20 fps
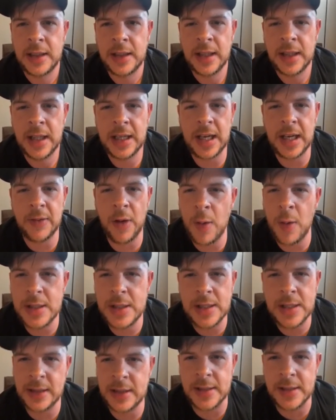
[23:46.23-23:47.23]
Like I've
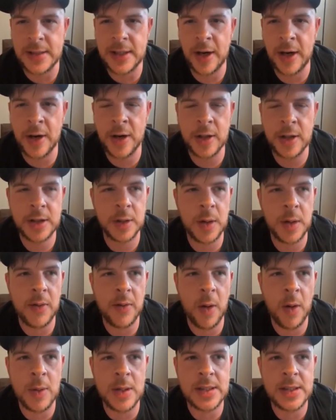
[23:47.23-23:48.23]
always liked his character. I've
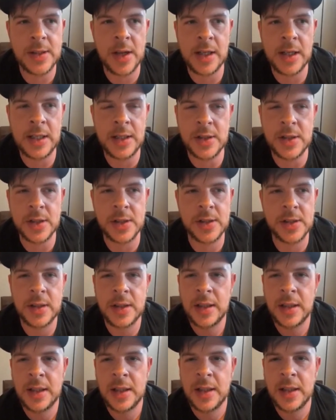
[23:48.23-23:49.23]
always thought he just
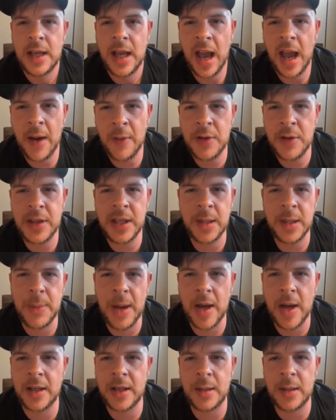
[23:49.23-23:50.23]
everything
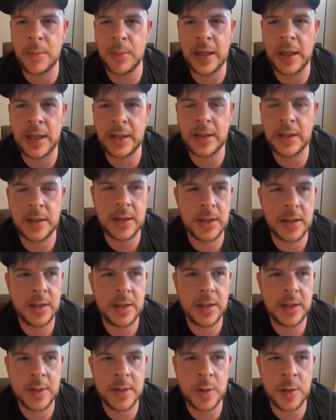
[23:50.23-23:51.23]
about him, like
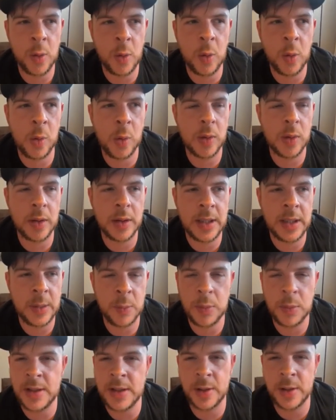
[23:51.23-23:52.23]
his whole. He,
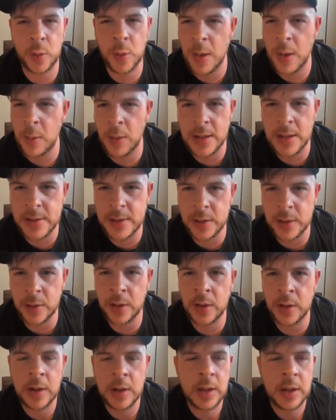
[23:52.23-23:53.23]
he's a great
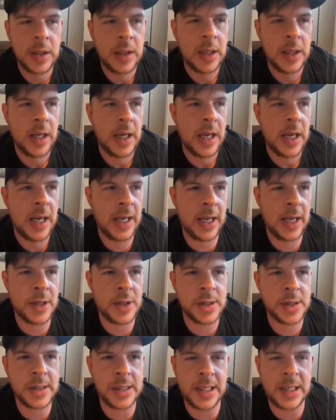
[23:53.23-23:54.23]
wrestler, and I
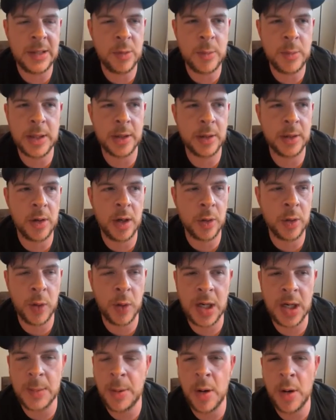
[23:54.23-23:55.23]
just thought he would be a, a
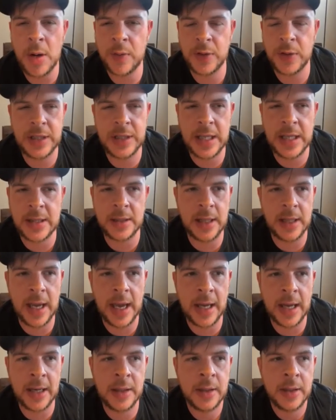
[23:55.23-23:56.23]
great opponent for Dan the
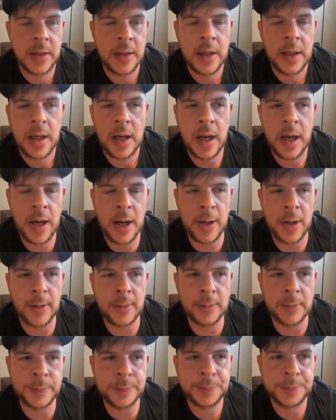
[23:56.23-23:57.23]
Dad.
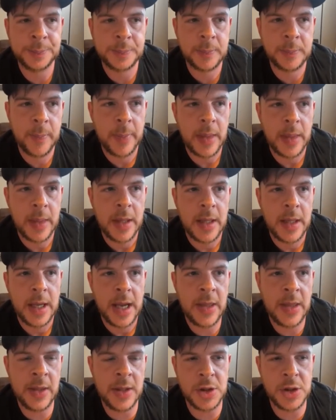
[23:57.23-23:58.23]
Um,
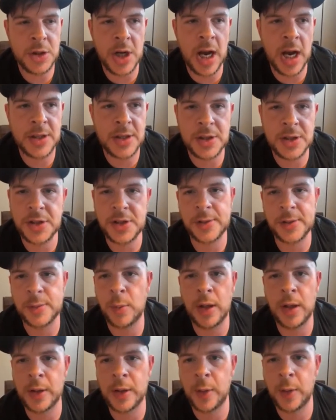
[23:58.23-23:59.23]
and then Josh is just
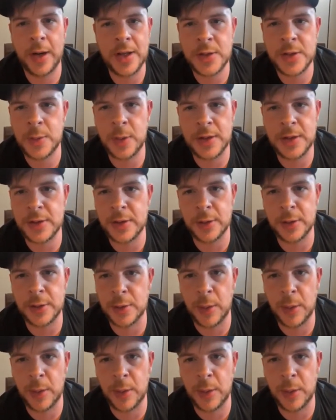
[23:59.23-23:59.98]
one of the greatest wrestlers